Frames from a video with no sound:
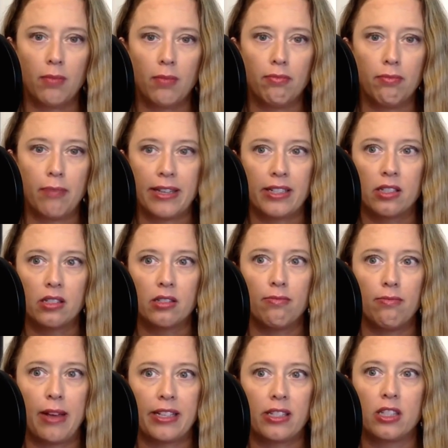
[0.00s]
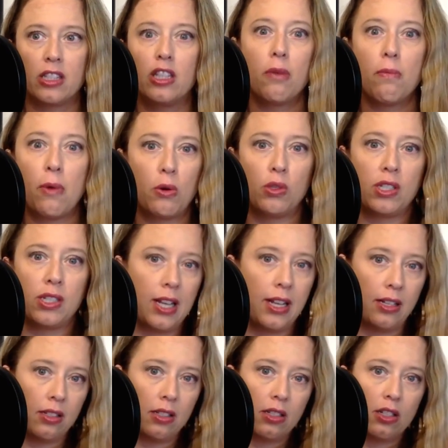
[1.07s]
makes the most
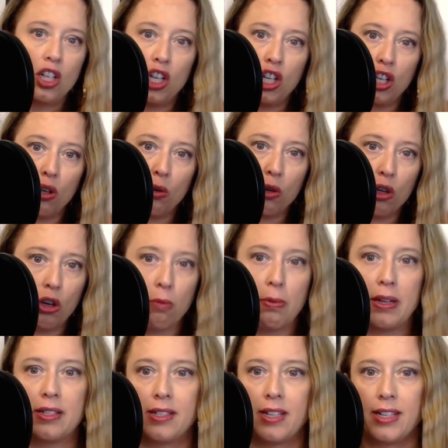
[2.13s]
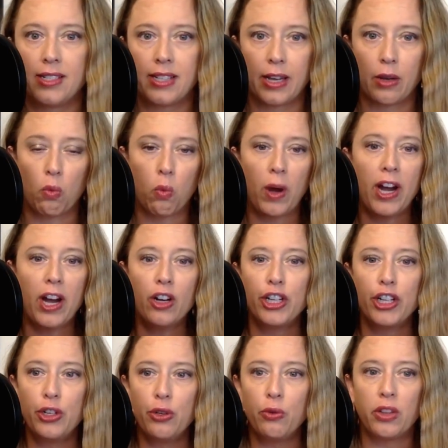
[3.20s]
sense to you, your business? Like, where do
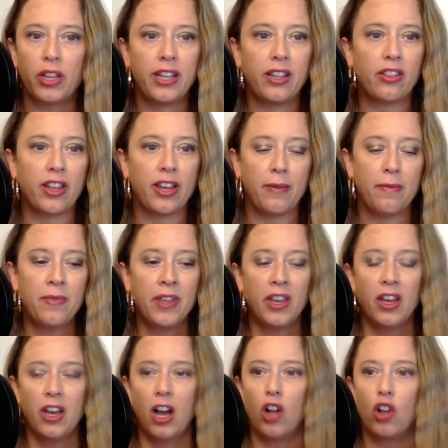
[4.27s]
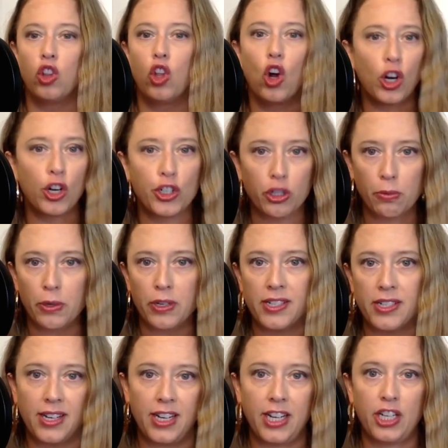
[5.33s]
you think that a larger
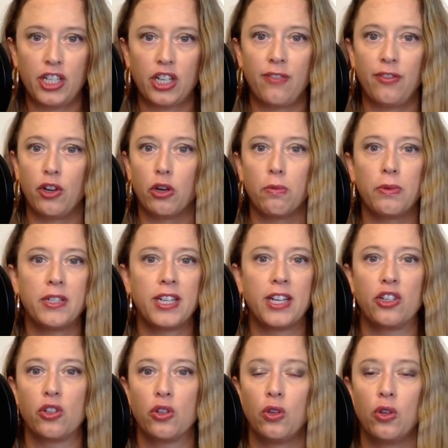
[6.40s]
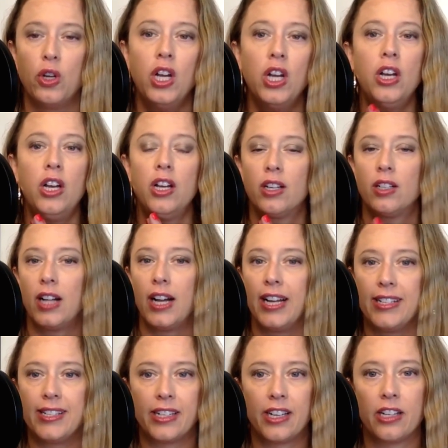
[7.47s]
percentage of your potential
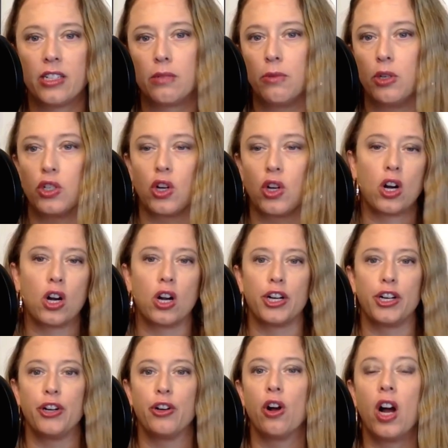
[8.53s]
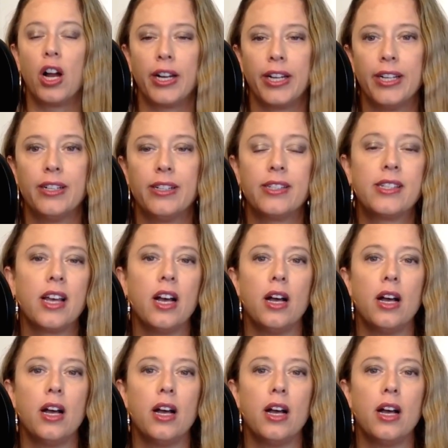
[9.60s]
clients and customers are, your audience?